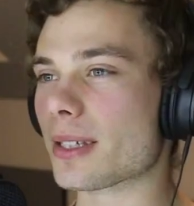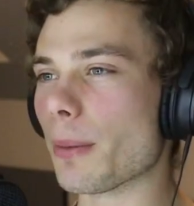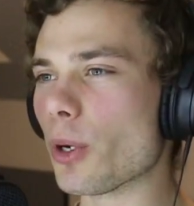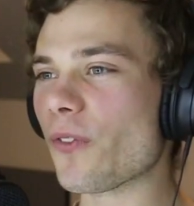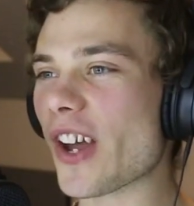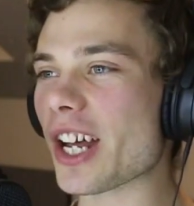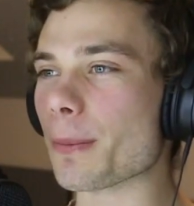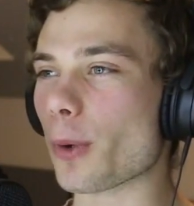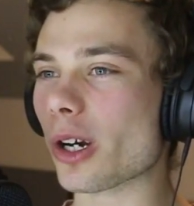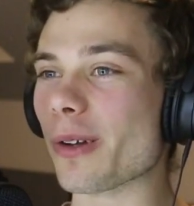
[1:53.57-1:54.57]
Someone found a
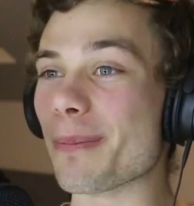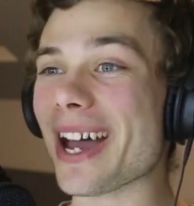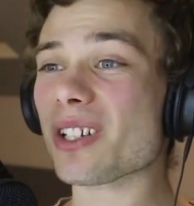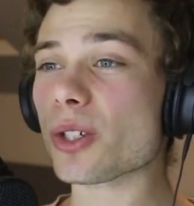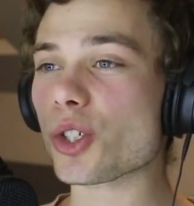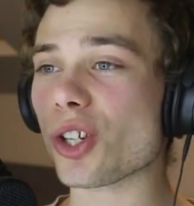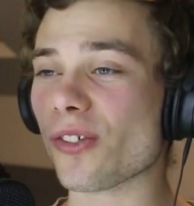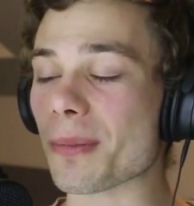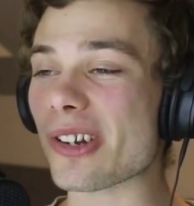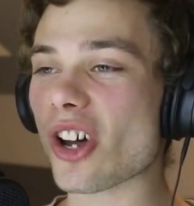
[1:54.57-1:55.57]
bottle of Mountain Dew
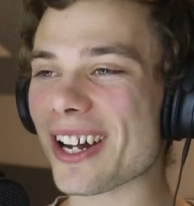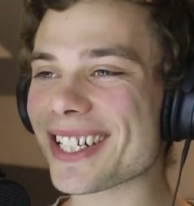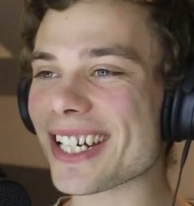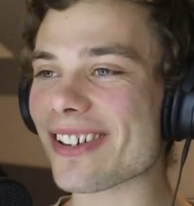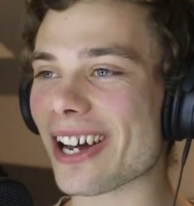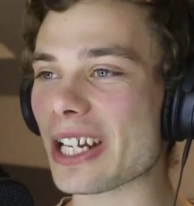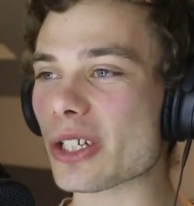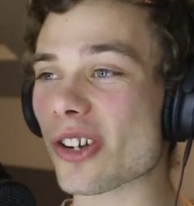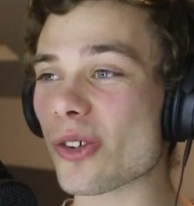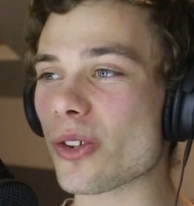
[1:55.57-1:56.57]
from
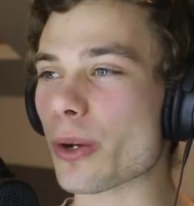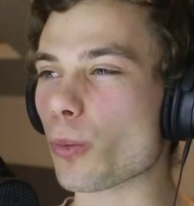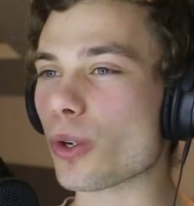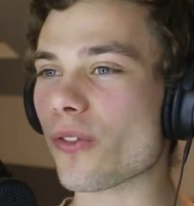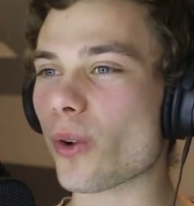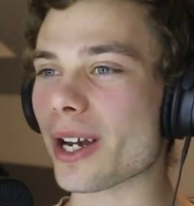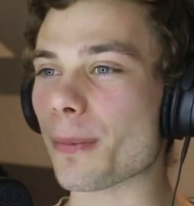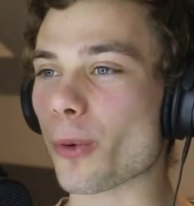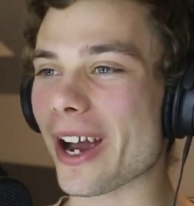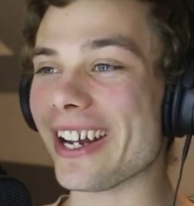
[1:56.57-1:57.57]
1992 that would have won a
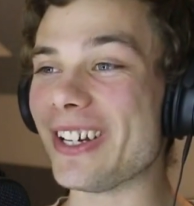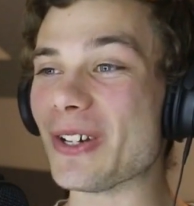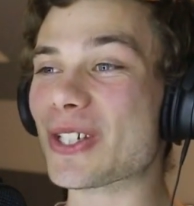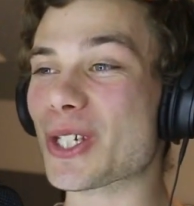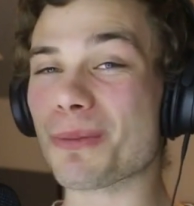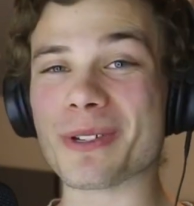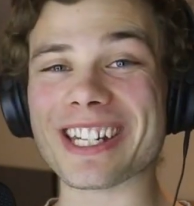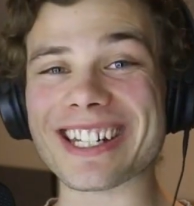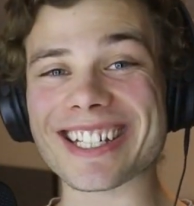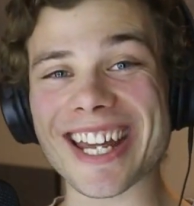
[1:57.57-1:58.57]
brand new Super
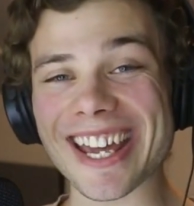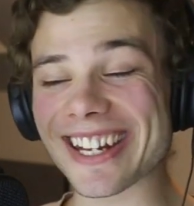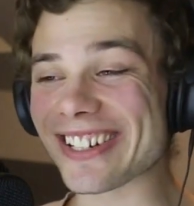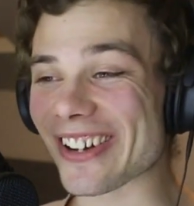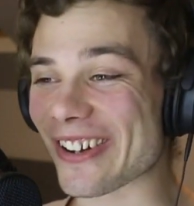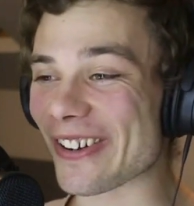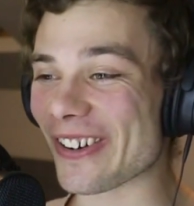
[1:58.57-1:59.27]
Nintendo.